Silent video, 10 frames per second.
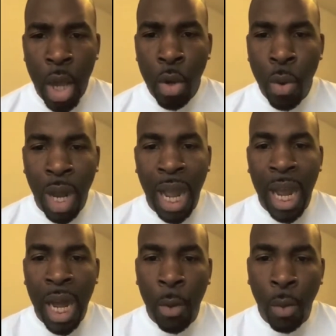Who are,
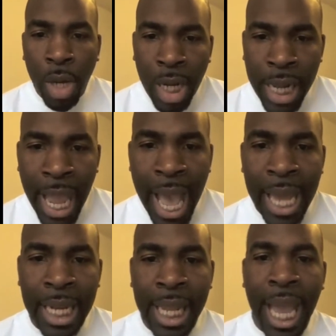uh,
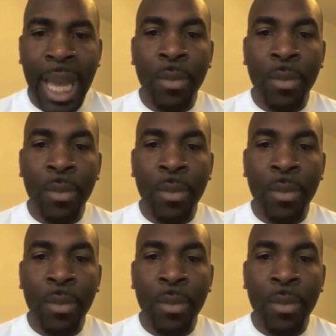Leanne, Leanne,